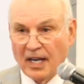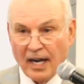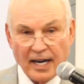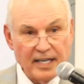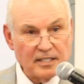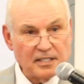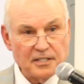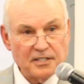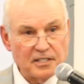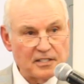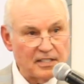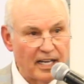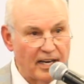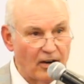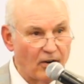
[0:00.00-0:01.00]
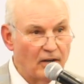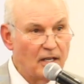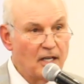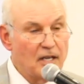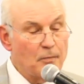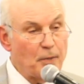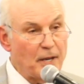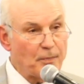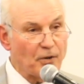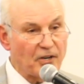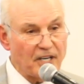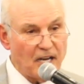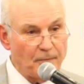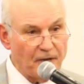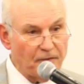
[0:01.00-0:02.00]
ISIS is there. People
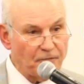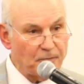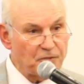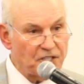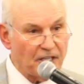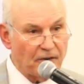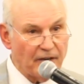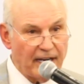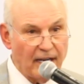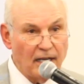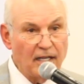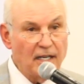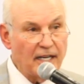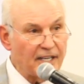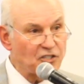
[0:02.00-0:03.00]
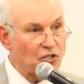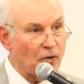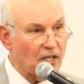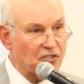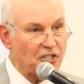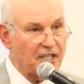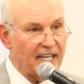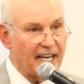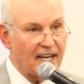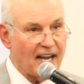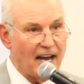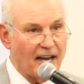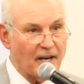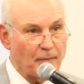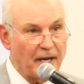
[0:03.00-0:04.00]
are coming in from Syria. It's crushing the
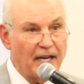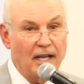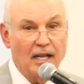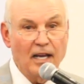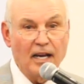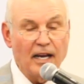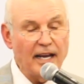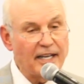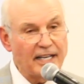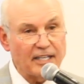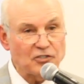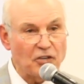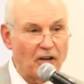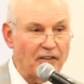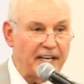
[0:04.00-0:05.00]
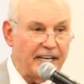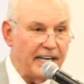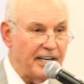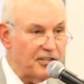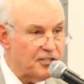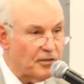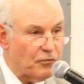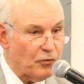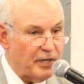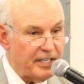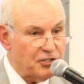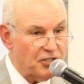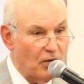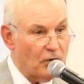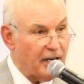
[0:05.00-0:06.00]
economy. And that's all they need is a free
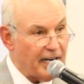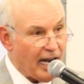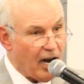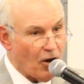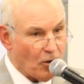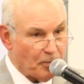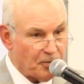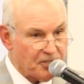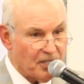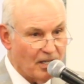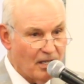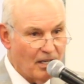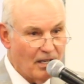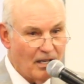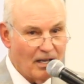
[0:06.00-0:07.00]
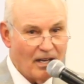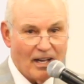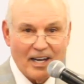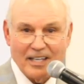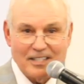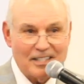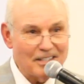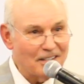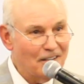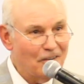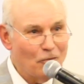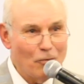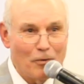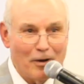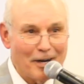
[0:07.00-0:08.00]
zone and arms. I says,
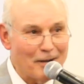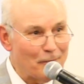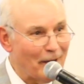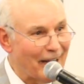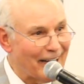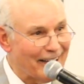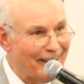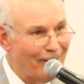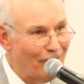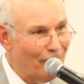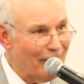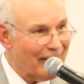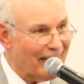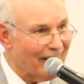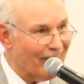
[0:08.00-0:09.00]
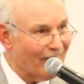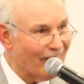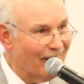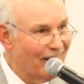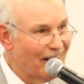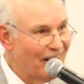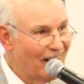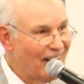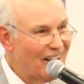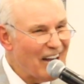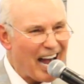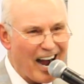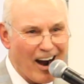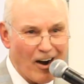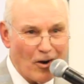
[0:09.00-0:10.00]
what am I doing here?
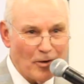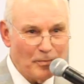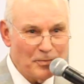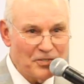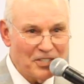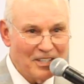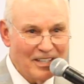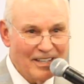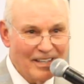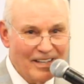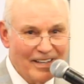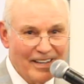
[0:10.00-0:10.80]
Arms?